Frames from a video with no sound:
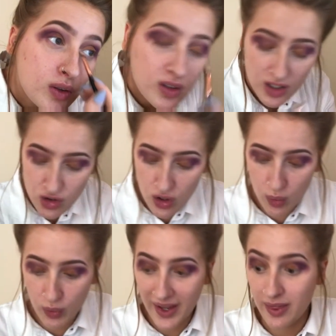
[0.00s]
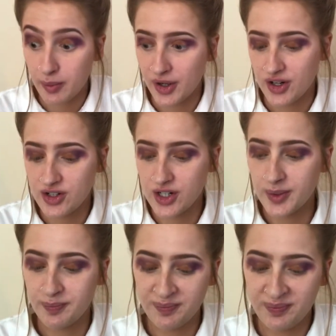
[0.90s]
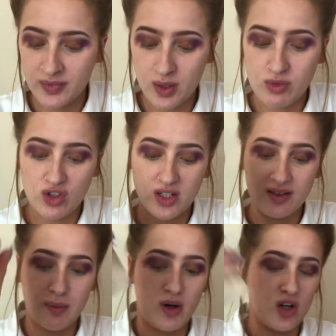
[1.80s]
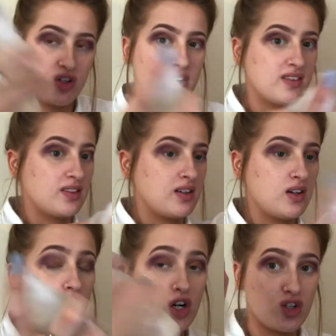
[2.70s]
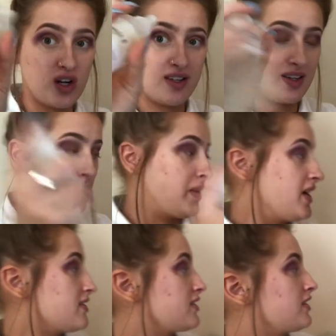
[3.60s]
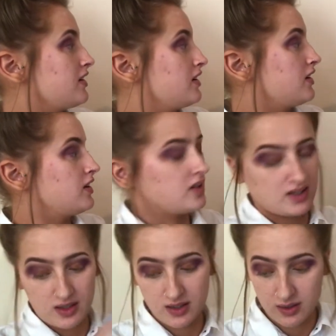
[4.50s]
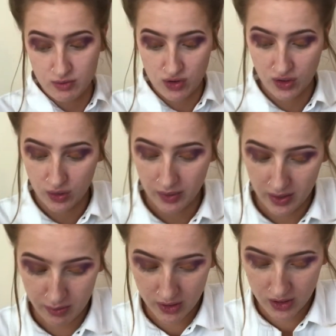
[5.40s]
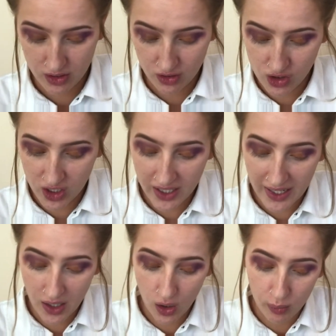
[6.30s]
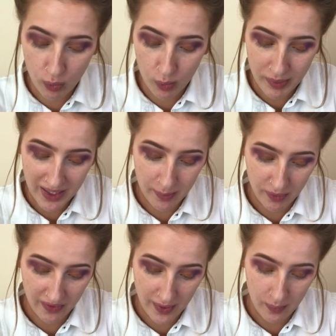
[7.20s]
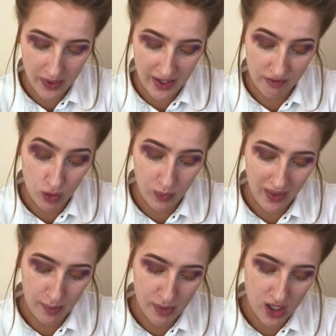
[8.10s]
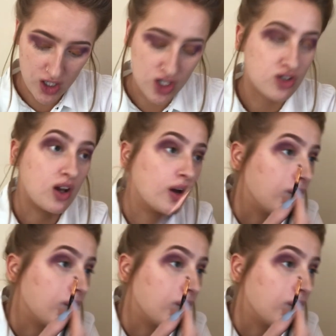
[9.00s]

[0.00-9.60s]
Let's try wetting the brush. So I'm just going to take my hydrate, hydrating mist and I'm just going to wet the brush because you can get a lot more pigment that way if you wet the brush. So,